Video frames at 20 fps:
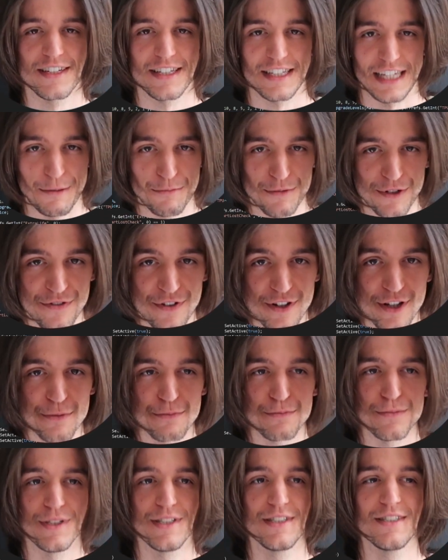game
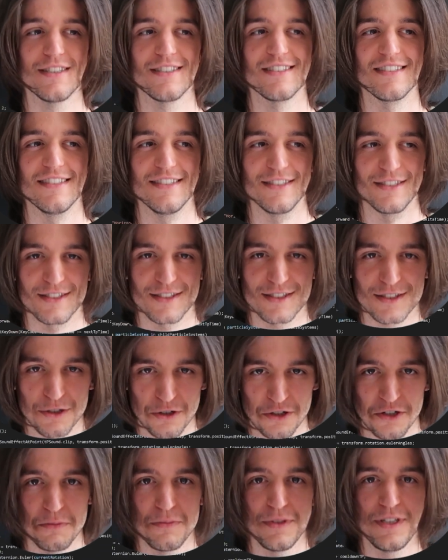development is
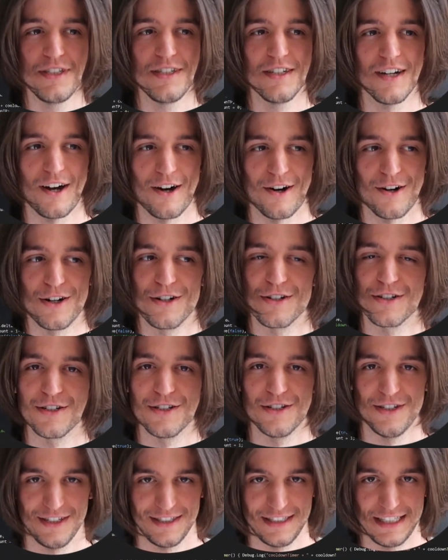gonna be
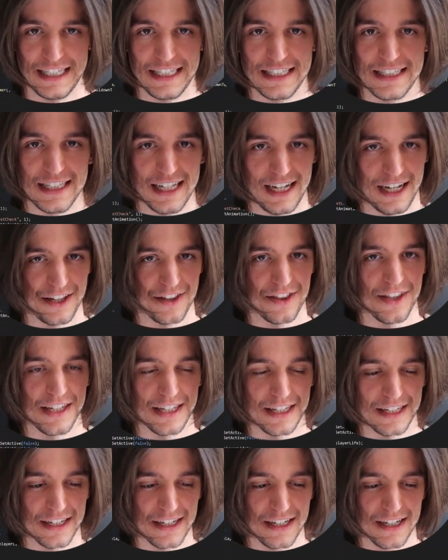harder than I
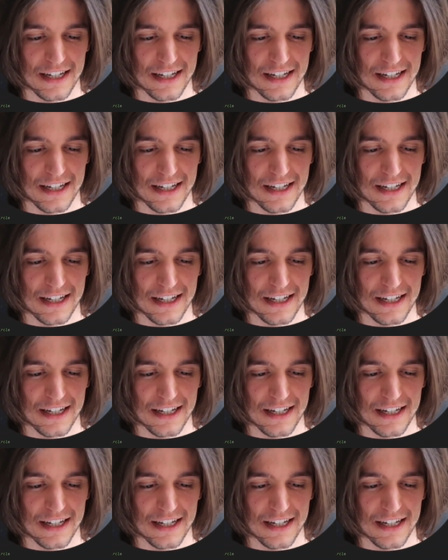think.